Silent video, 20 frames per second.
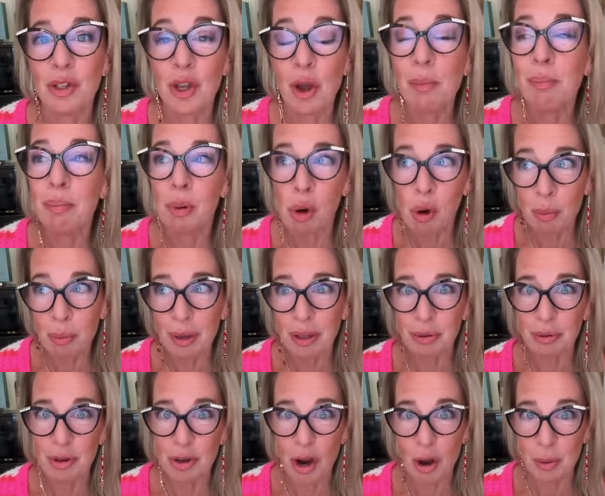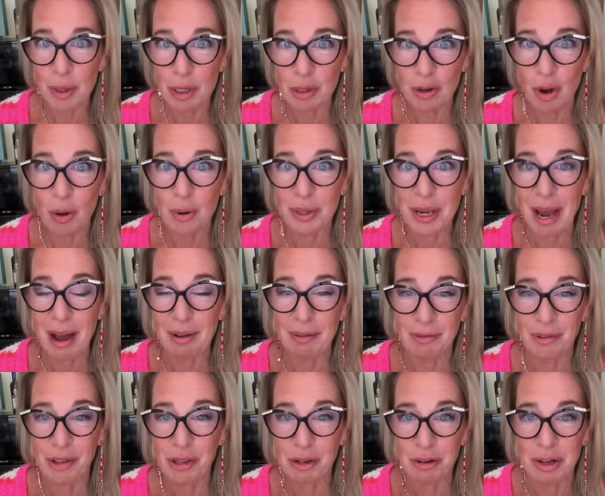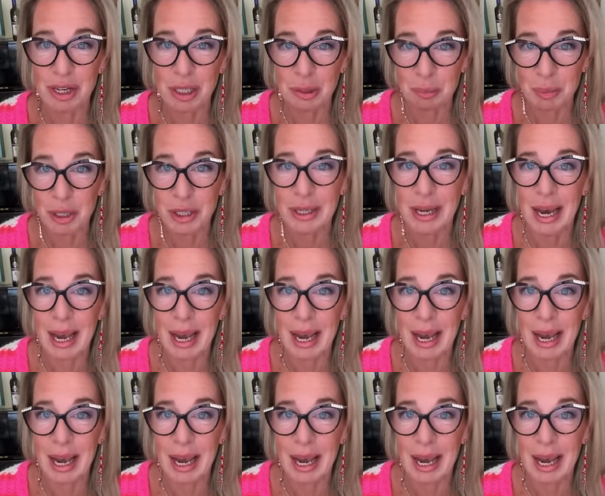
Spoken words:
So Bournemouth, you know, we sold out for the Christmas